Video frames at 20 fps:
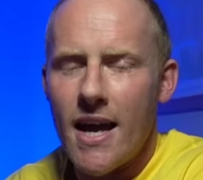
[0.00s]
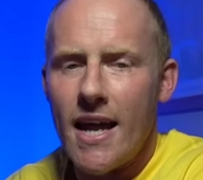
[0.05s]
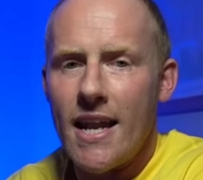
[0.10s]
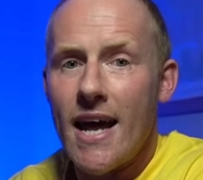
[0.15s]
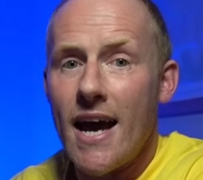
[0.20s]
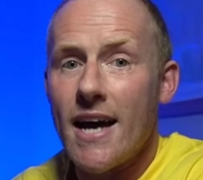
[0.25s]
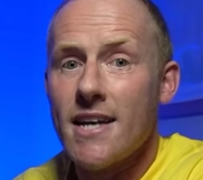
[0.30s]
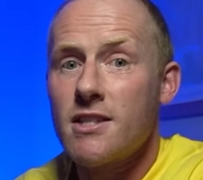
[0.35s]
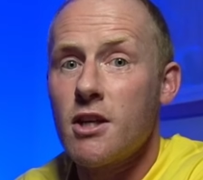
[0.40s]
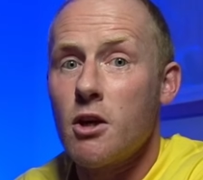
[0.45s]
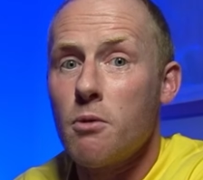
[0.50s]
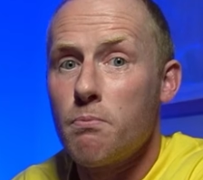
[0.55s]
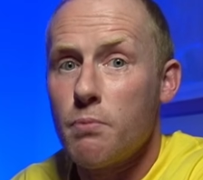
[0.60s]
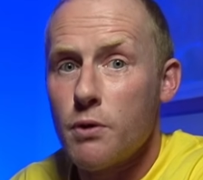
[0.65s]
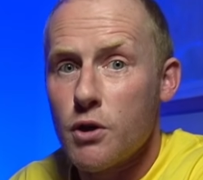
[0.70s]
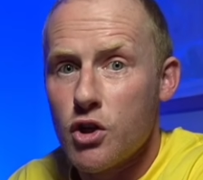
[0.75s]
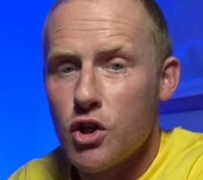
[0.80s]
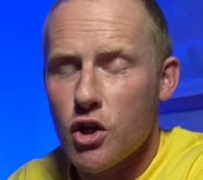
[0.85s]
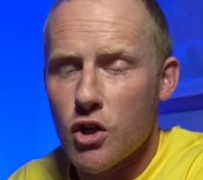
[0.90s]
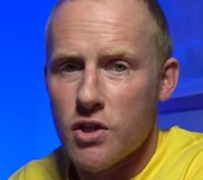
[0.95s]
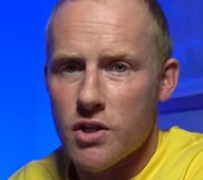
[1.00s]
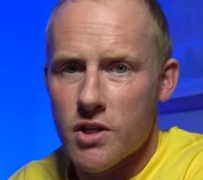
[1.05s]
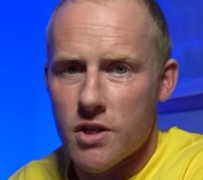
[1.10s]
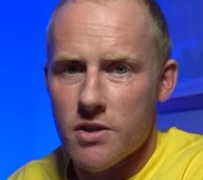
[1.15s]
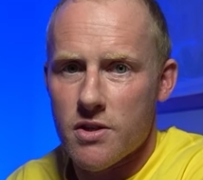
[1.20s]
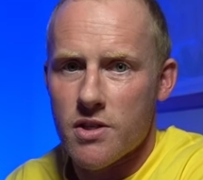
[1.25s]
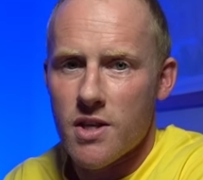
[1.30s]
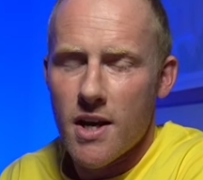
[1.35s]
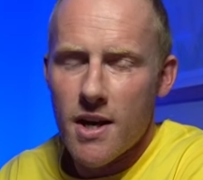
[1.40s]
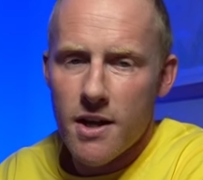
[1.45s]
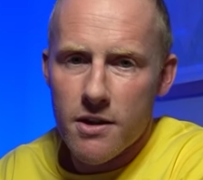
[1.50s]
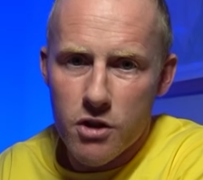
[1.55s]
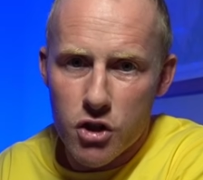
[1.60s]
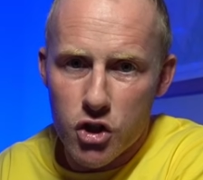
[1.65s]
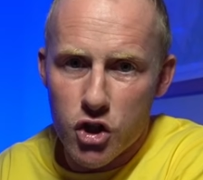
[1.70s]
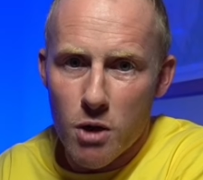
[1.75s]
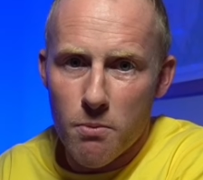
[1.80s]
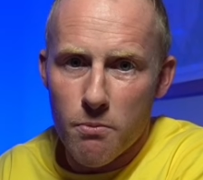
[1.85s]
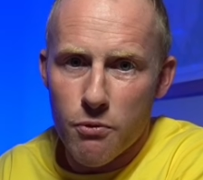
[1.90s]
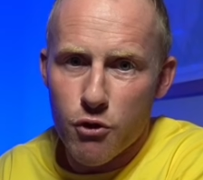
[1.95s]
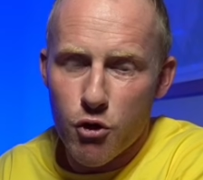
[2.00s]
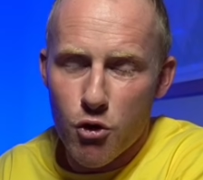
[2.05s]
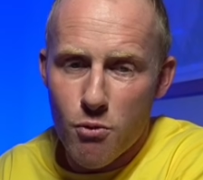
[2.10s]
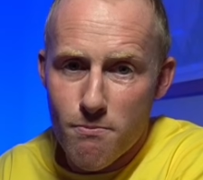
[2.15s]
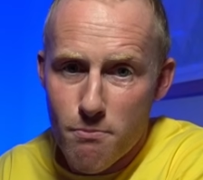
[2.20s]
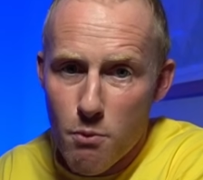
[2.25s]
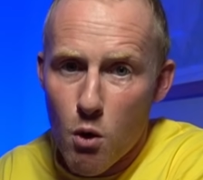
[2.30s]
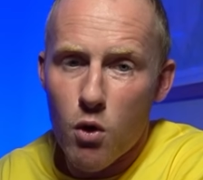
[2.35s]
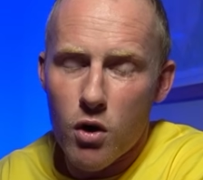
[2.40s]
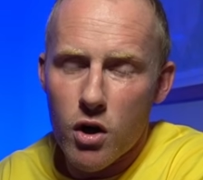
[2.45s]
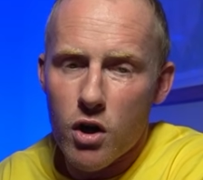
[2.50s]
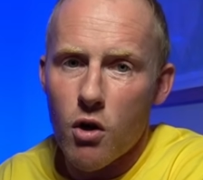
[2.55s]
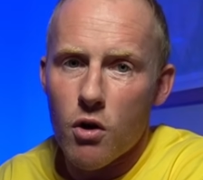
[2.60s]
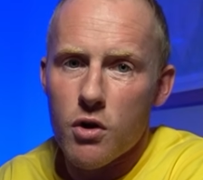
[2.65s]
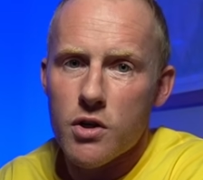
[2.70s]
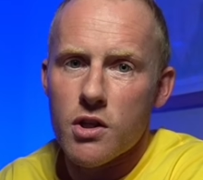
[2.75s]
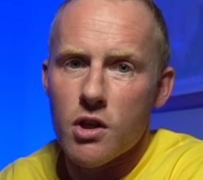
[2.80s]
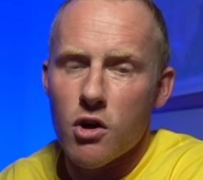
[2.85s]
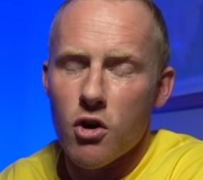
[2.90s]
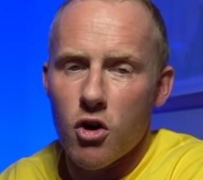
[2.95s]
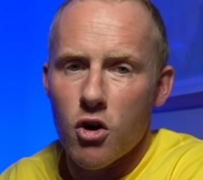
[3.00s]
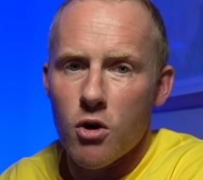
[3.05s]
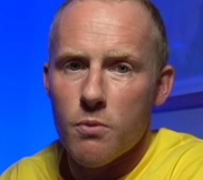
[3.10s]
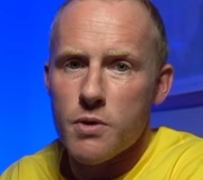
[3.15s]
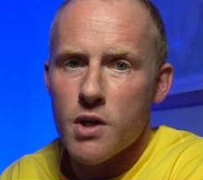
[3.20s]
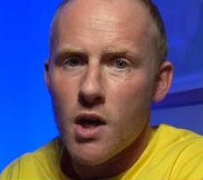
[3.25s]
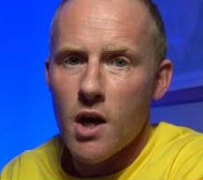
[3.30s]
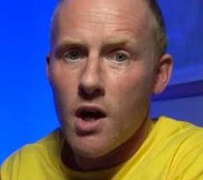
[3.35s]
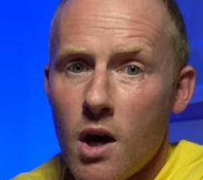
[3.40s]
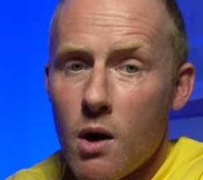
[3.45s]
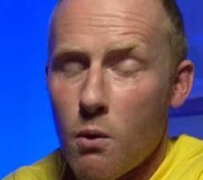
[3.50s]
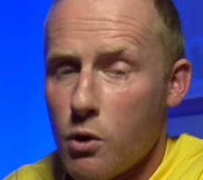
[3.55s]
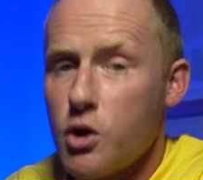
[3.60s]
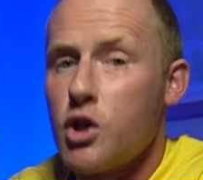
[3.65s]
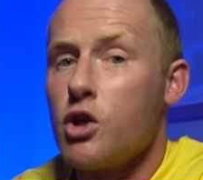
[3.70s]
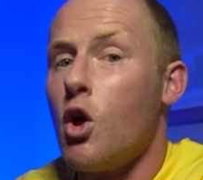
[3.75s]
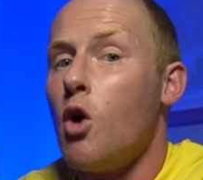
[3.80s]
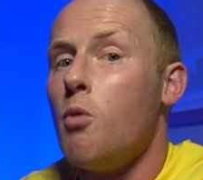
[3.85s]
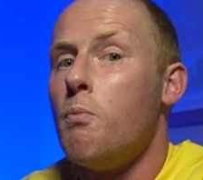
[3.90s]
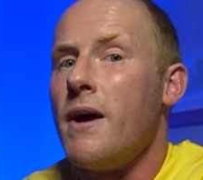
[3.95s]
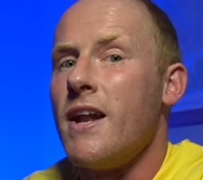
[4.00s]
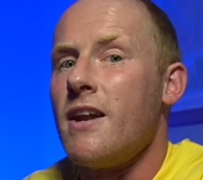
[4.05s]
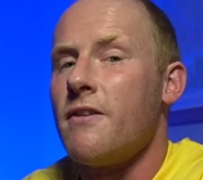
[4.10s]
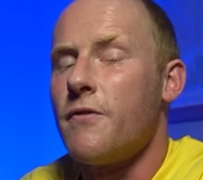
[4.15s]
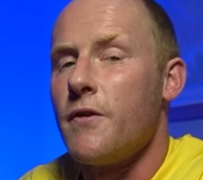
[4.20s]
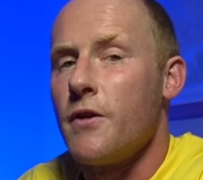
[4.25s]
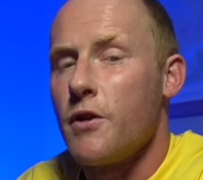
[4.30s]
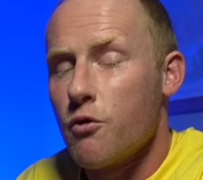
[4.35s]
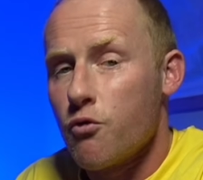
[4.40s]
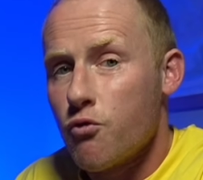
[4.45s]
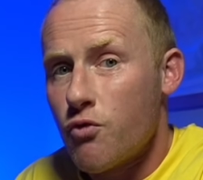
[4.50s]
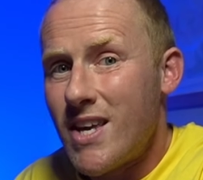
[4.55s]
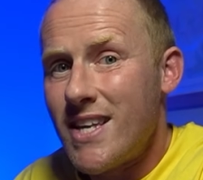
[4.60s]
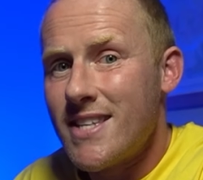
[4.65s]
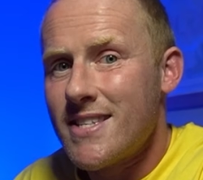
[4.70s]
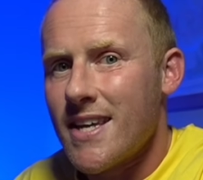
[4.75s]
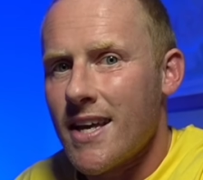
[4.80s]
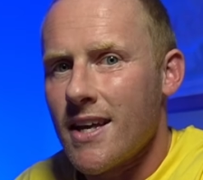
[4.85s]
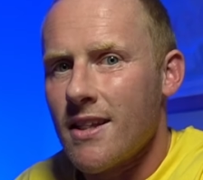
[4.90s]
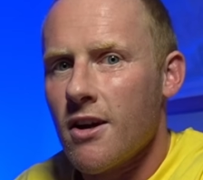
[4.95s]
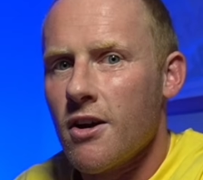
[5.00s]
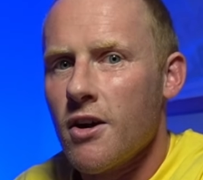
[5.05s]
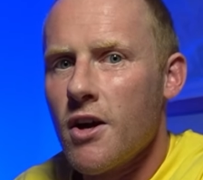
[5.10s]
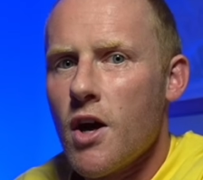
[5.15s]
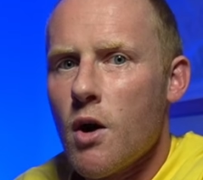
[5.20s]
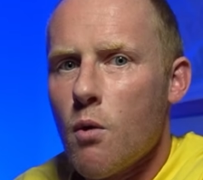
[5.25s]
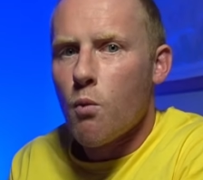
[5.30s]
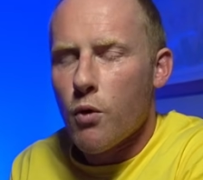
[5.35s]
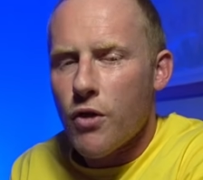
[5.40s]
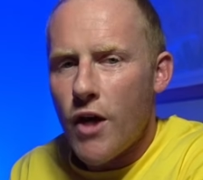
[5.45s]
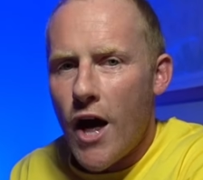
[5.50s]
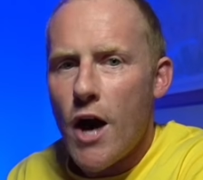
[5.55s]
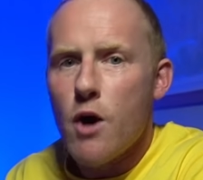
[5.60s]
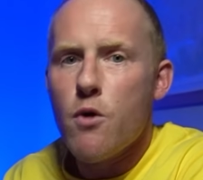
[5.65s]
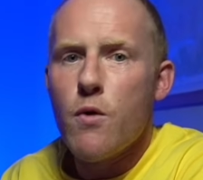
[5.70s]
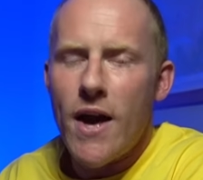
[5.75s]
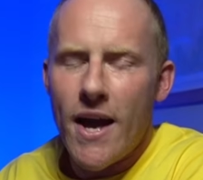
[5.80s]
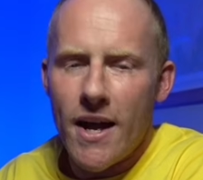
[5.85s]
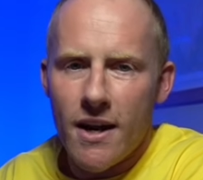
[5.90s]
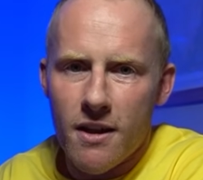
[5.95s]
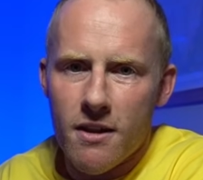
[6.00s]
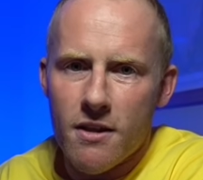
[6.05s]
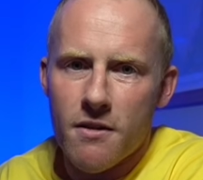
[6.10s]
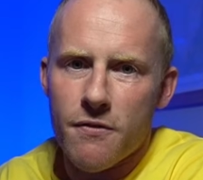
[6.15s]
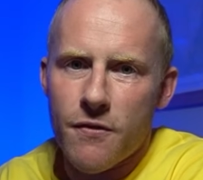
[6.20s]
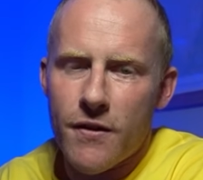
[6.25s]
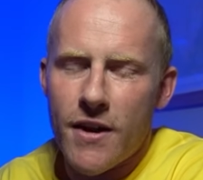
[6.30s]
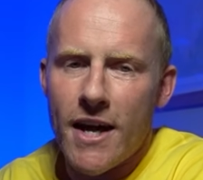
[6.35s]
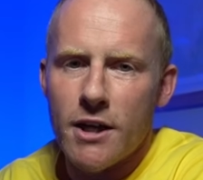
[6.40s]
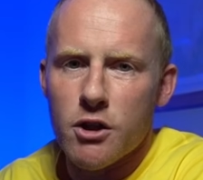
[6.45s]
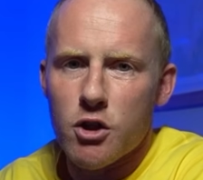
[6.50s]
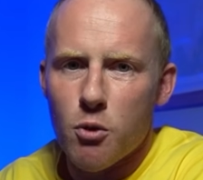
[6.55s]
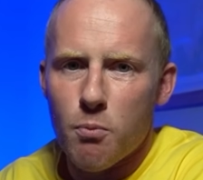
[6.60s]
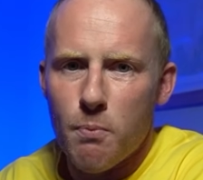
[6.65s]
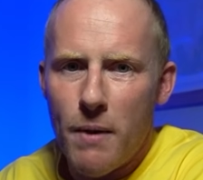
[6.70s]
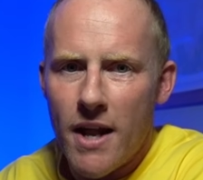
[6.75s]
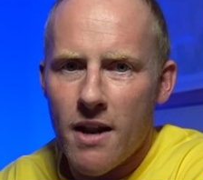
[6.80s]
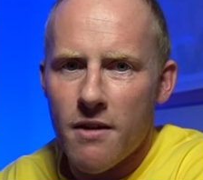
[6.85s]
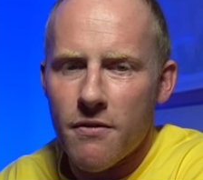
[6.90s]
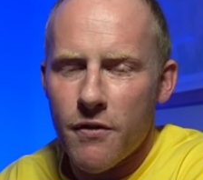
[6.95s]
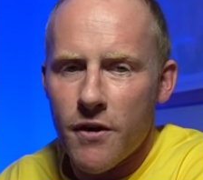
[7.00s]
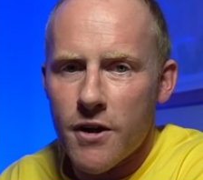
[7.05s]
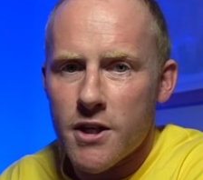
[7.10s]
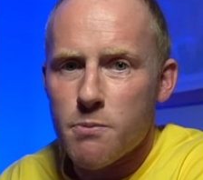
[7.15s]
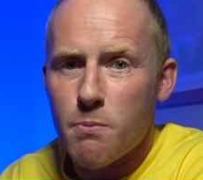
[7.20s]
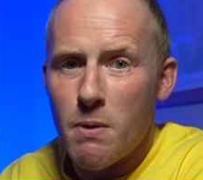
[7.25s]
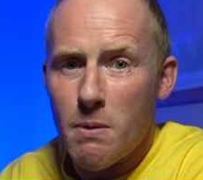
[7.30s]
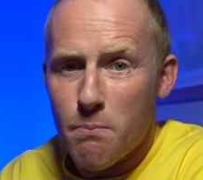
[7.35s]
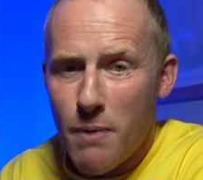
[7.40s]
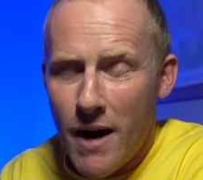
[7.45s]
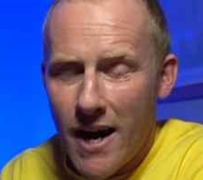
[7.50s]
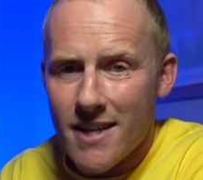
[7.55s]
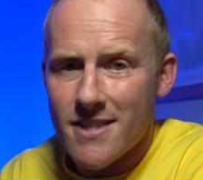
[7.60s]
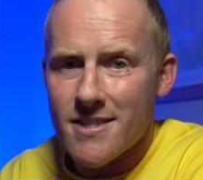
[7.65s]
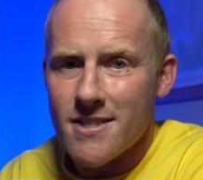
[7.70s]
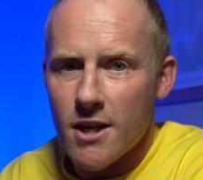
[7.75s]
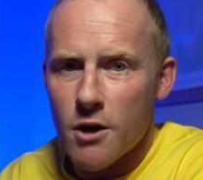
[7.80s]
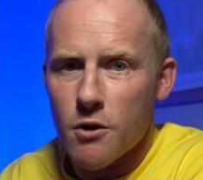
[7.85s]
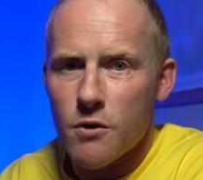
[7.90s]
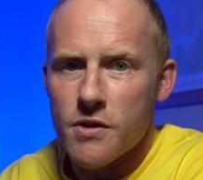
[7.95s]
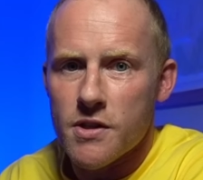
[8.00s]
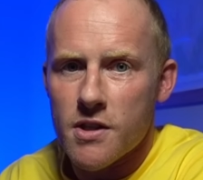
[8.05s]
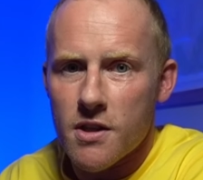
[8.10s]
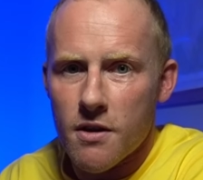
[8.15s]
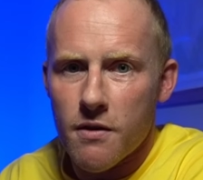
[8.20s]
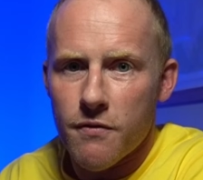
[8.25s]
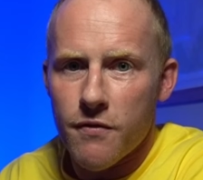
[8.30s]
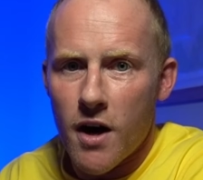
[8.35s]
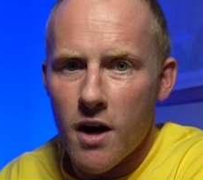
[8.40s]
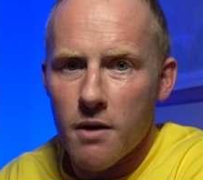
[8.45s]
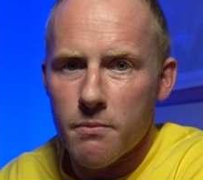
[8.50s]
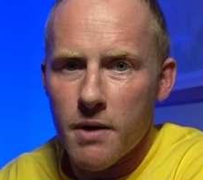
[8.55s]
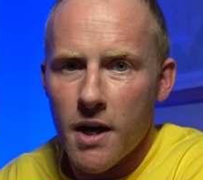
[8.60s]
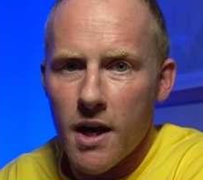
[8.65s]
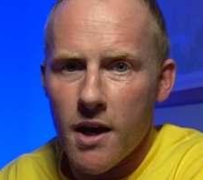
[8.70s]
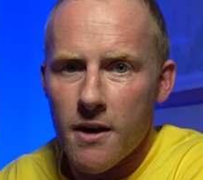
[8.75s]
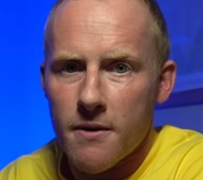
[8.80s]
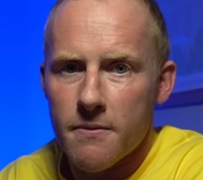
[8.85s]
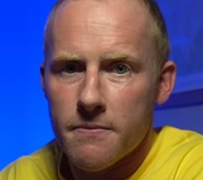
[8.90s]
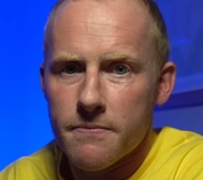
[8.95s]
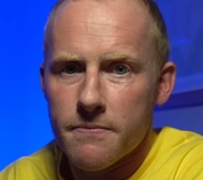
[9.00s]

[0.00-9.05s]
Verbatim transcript: in asking producers to jump through more costly hoops, which will all benefit the retailer without any of the financial benefits being passed down to the farm gate.